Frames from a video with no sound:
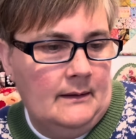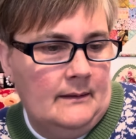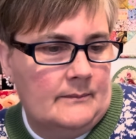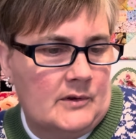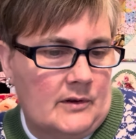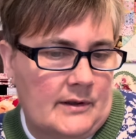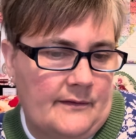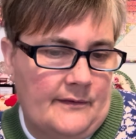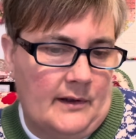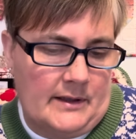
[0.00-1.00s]
I'm trying to
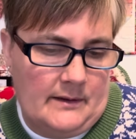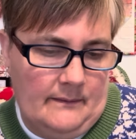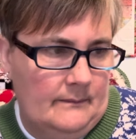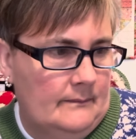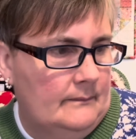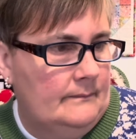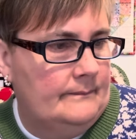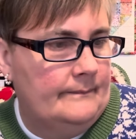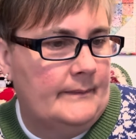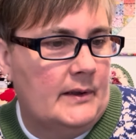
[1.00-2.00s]
find
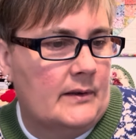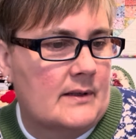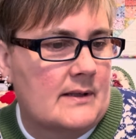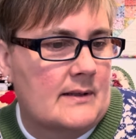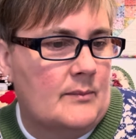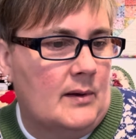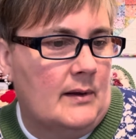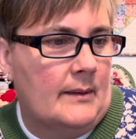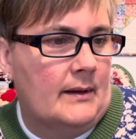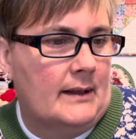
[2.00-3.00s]
who this is
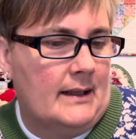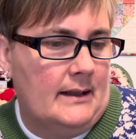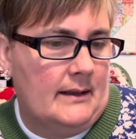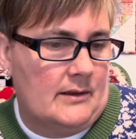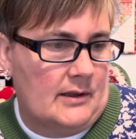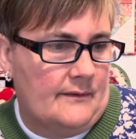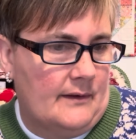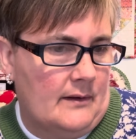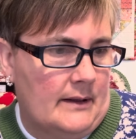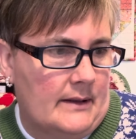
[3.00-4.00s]
by, but I can't actually
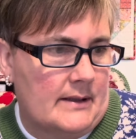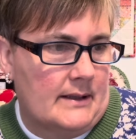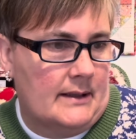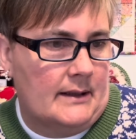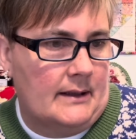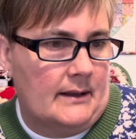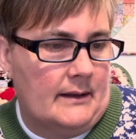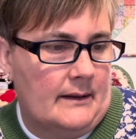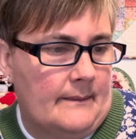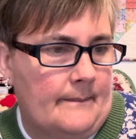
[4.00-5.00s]
find
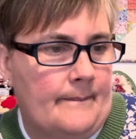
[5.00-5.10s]
another